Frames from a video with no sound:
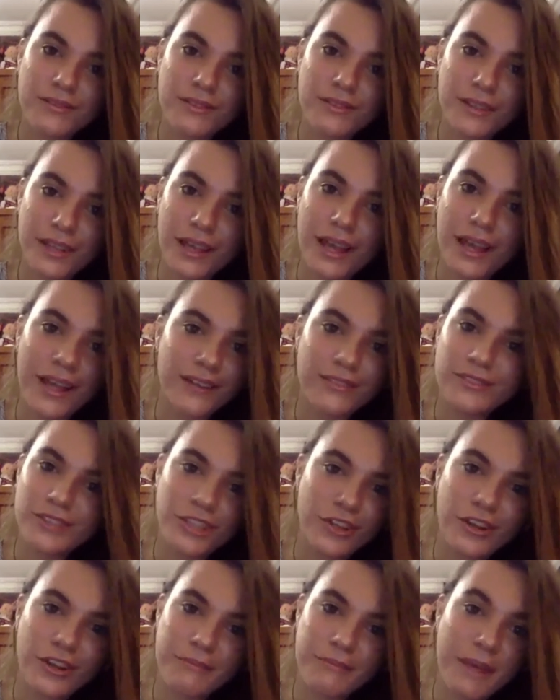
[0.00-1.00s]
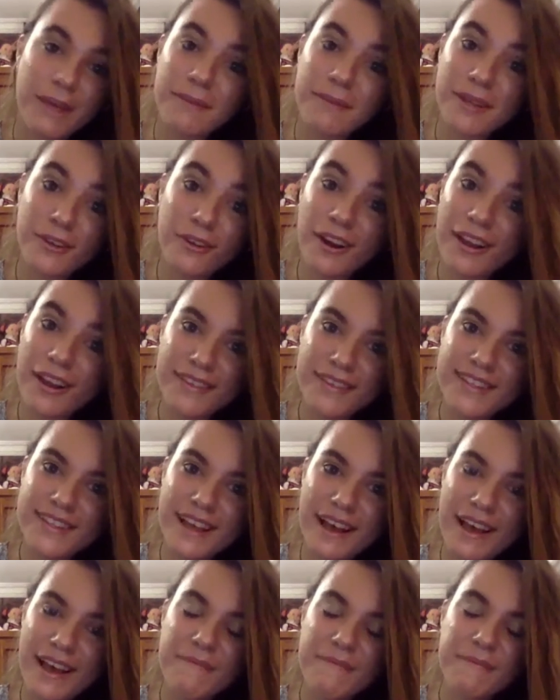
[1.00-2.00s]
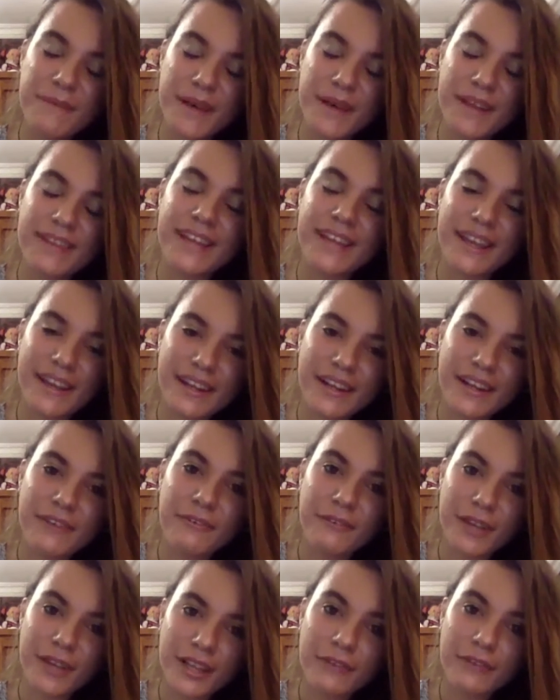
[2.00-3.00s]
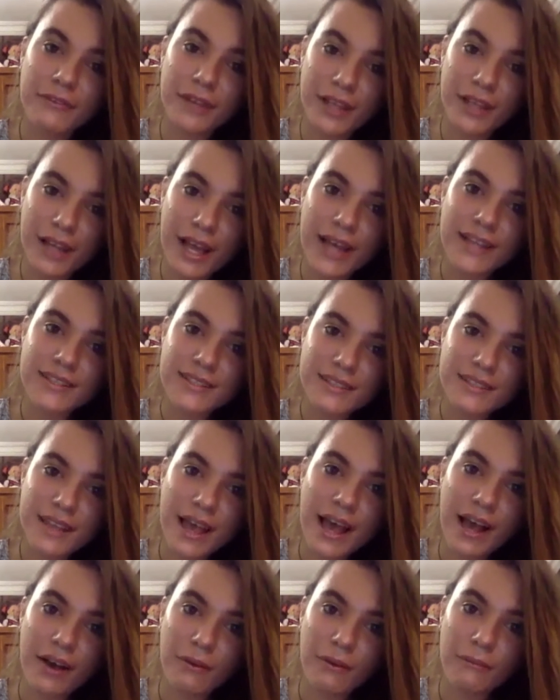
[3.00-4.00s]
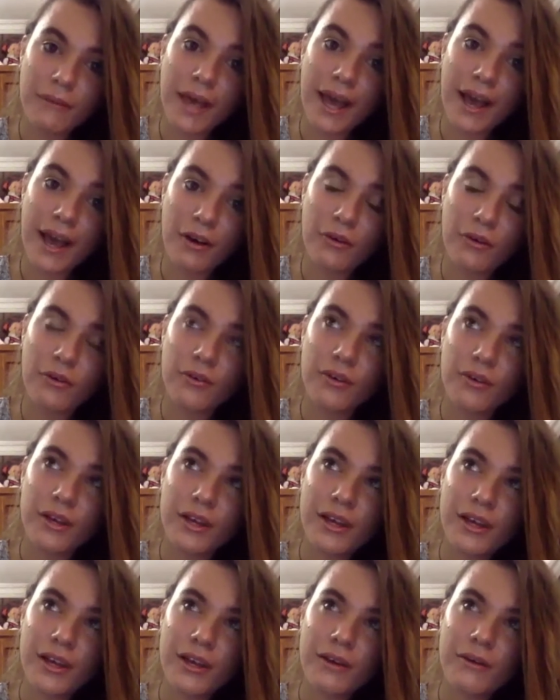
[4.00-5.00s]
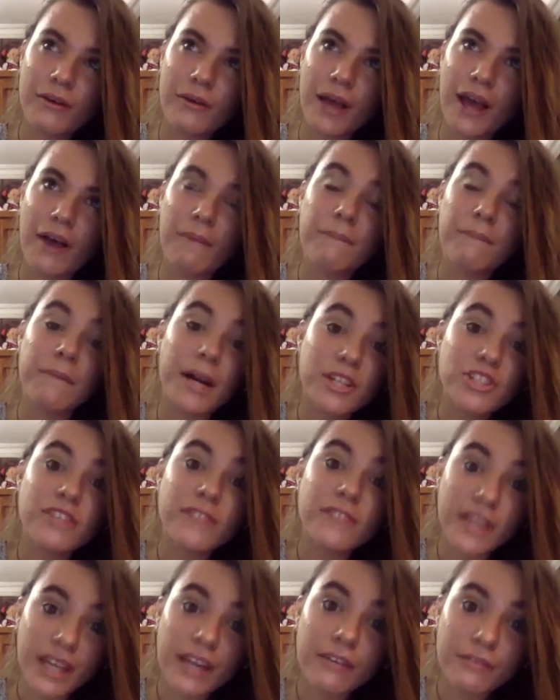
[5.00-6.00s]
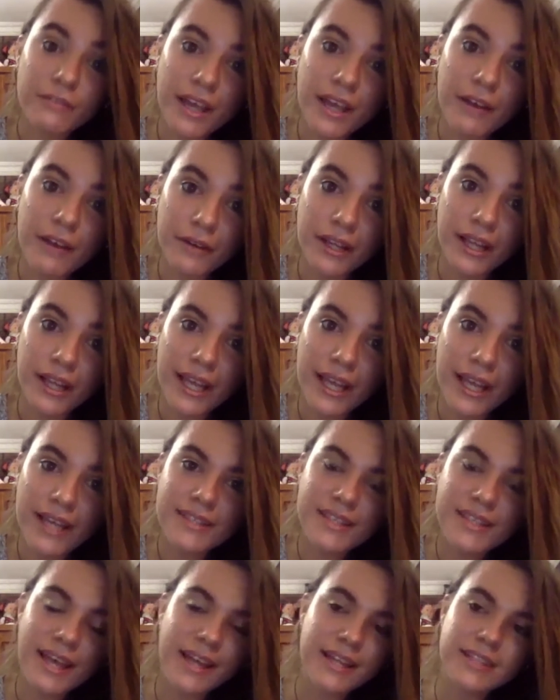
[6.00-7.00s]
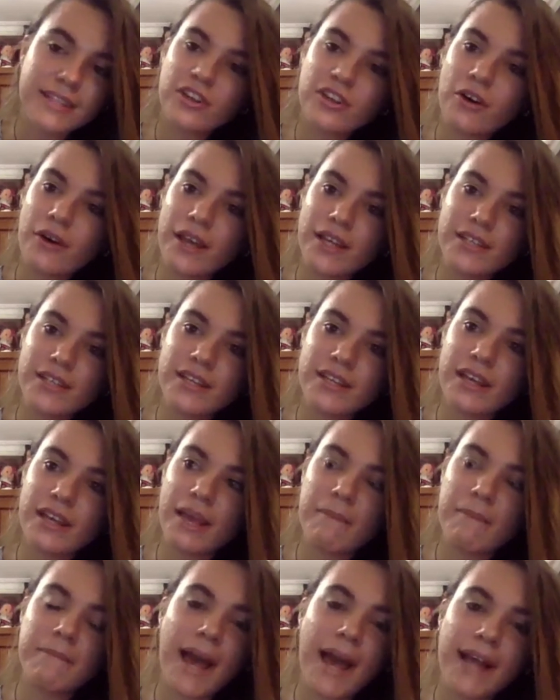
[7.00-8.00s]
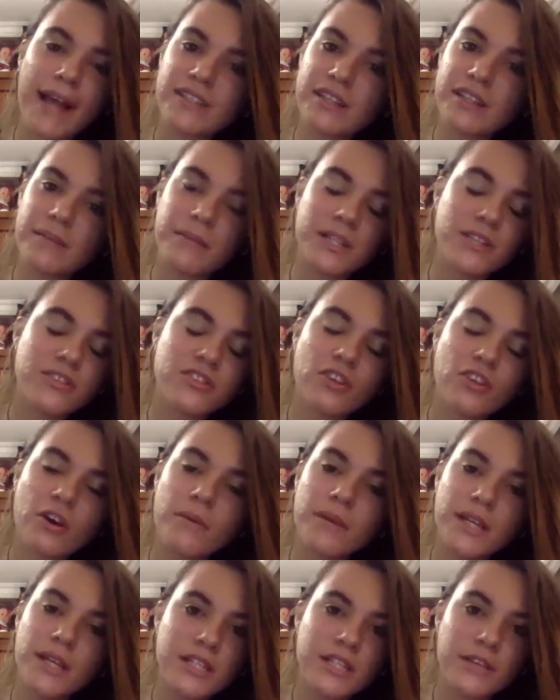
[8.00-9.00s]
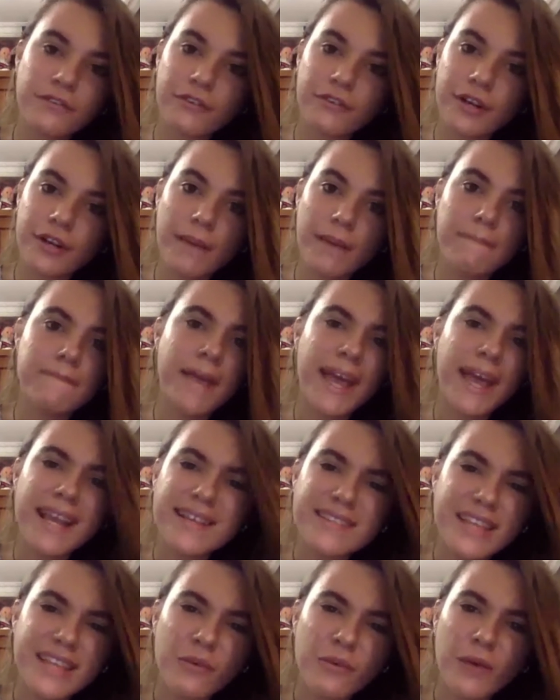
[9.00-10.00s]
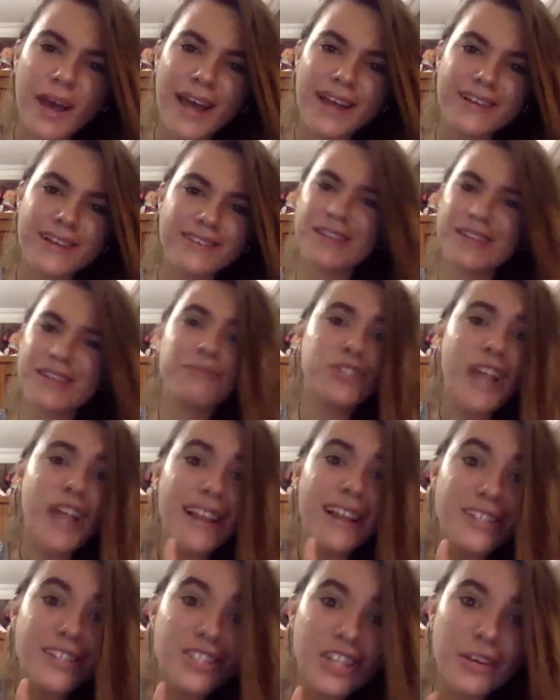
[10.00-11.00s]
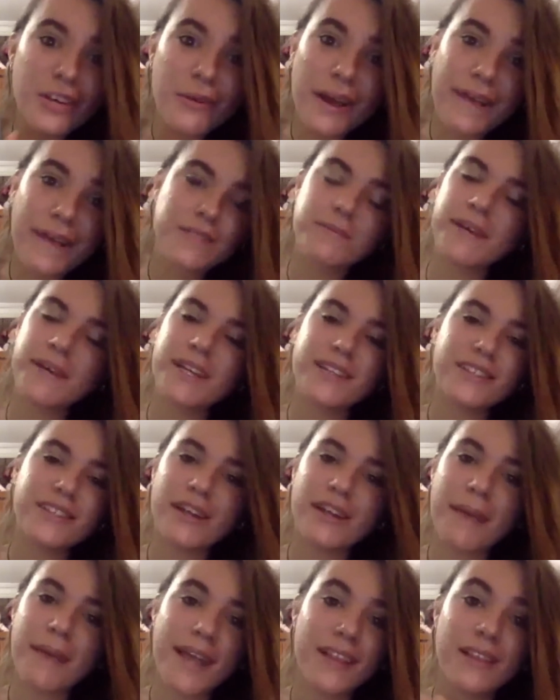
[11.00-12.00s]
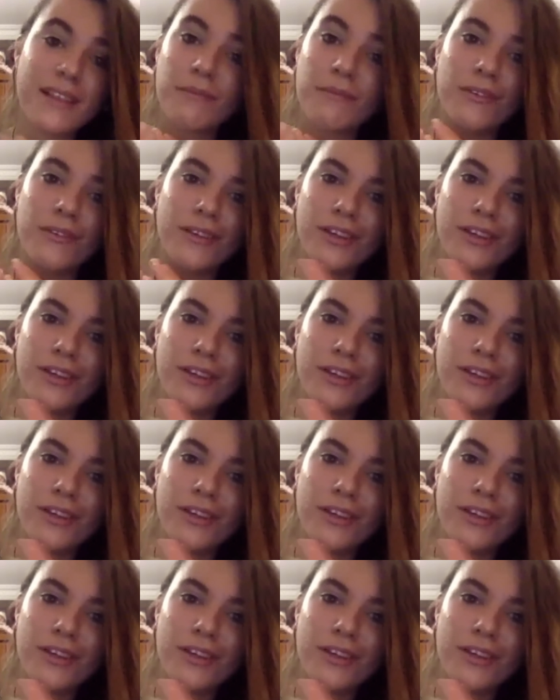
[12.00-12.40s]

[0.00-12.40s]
and maybe not at the time, but they're going to really realize how much of a gift that really is. And it's going to impact them in so many different amazing ways, some challenging ways, but it's going to make them,